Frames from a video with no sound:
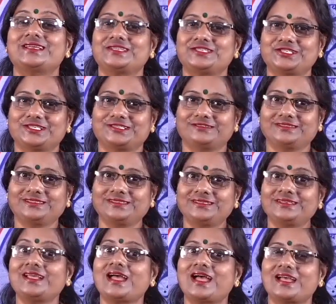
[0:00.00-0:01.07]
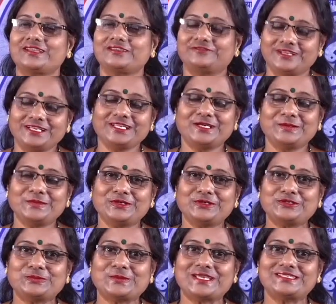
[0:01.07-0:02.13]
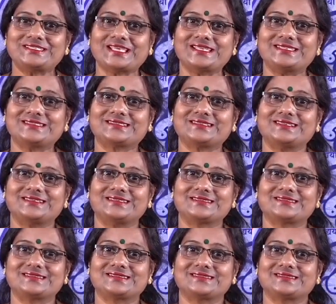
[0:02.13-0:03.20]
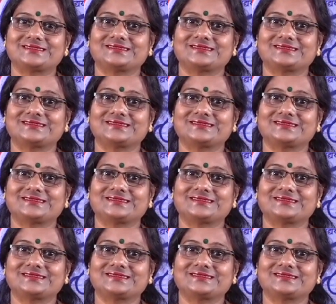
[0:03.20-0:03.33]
Children, I welcome you to my science class.